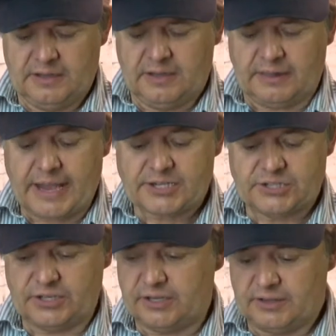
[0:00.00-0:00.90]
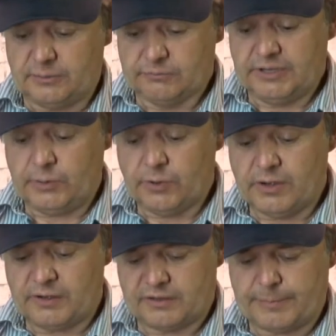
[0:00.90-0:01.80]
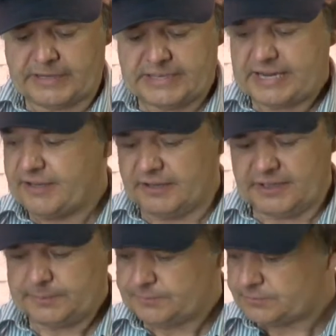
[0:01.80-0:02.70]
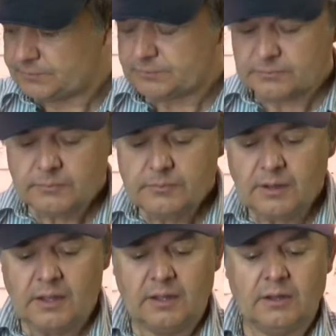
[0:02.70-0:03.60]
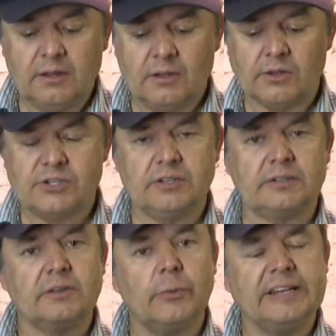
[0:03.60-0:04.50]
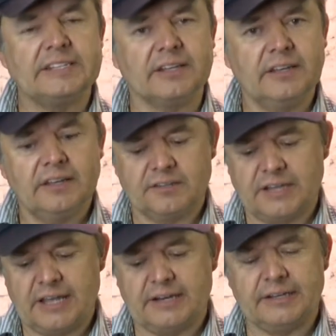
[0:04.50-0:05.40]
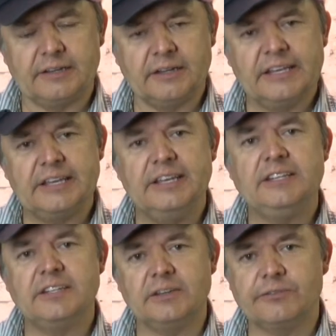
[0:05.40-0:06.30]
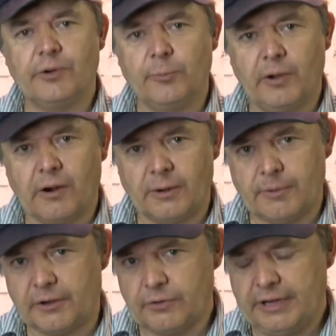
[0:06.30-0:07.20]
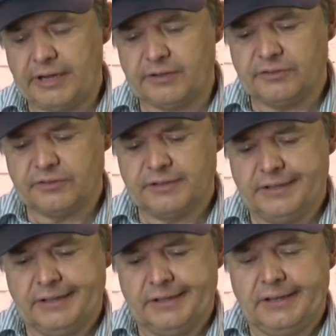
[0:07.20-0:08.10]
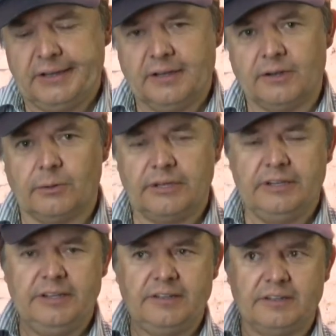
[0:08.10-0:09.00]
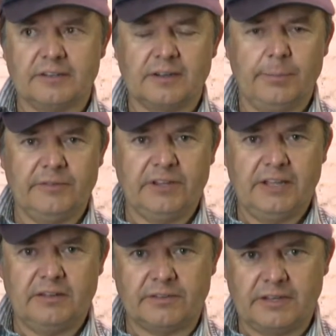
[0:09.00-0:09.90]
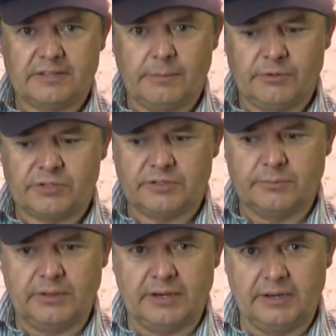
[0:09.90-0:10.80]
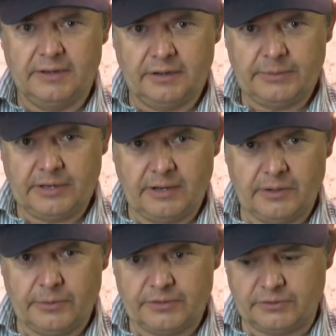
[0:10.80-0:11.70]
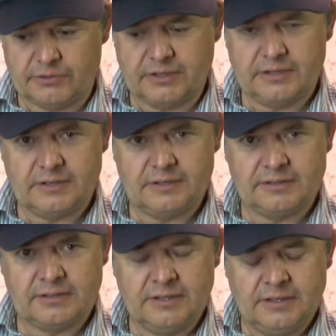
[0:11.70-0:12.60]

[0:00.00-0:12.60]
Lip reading: last year that really were spectacular got chilled in the winter because I had a little heating faux pas in my greenhouse. And all it needs is a couple of days for that temperature to be a little bit lower than you think it is.